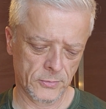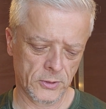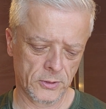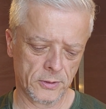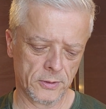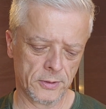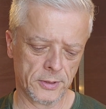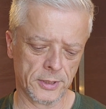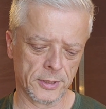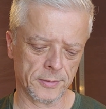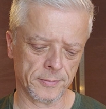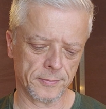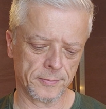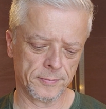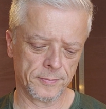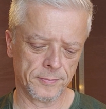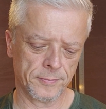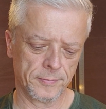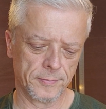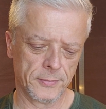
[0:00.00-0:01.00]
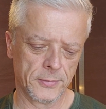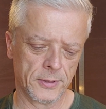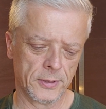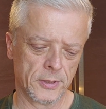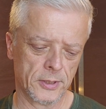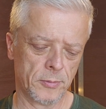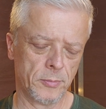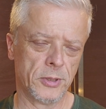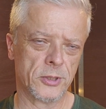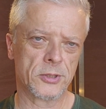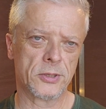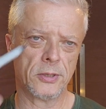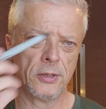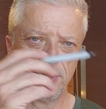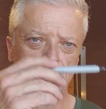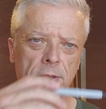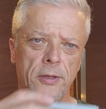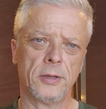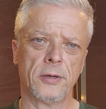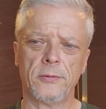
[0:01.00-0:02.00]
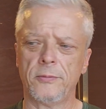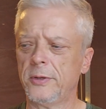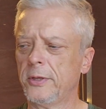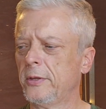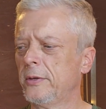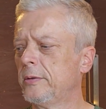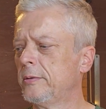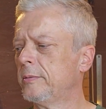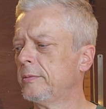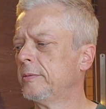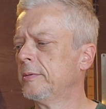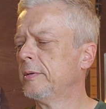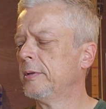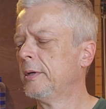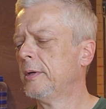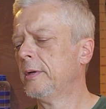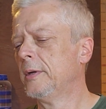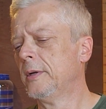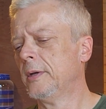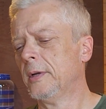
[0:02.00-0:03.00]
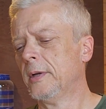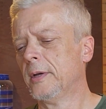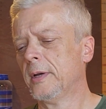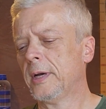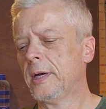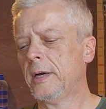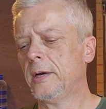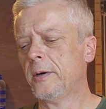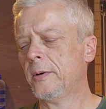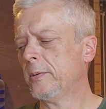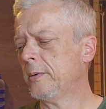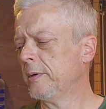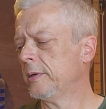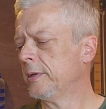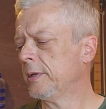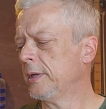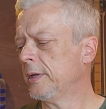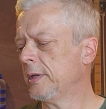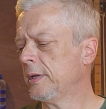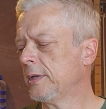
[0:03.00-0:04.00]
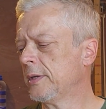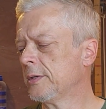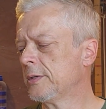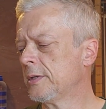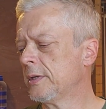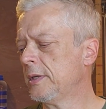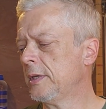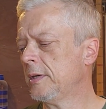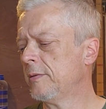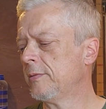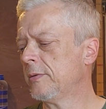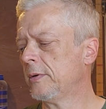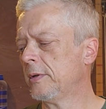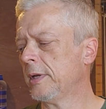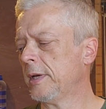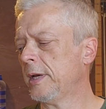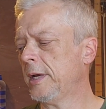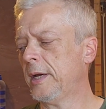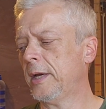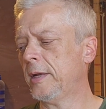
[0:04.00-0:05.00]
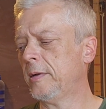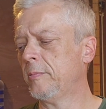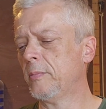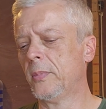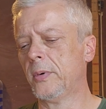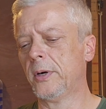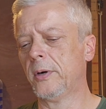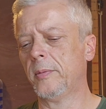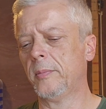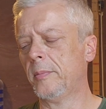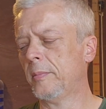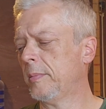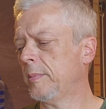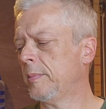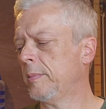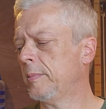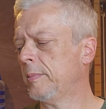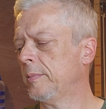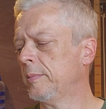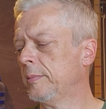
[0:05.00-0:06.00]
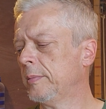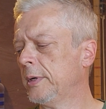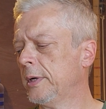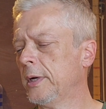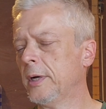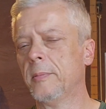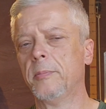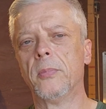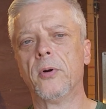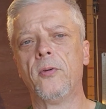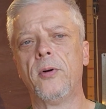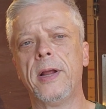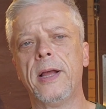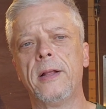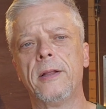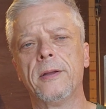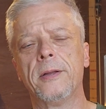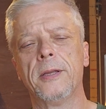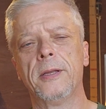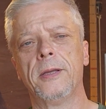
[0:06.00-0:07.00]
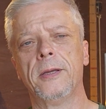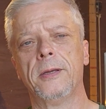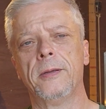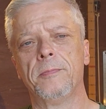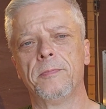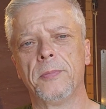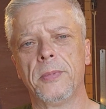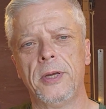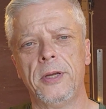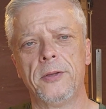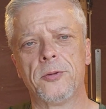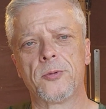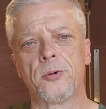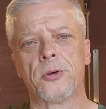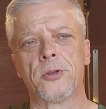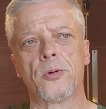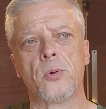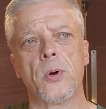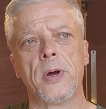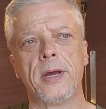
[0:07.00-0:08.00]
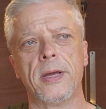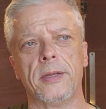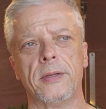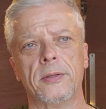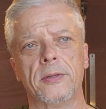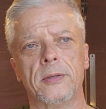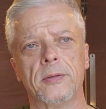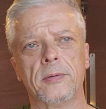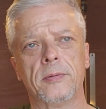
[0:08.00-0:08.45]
Oh yeah, I mentioned in another video, how is evil and morality intertwined?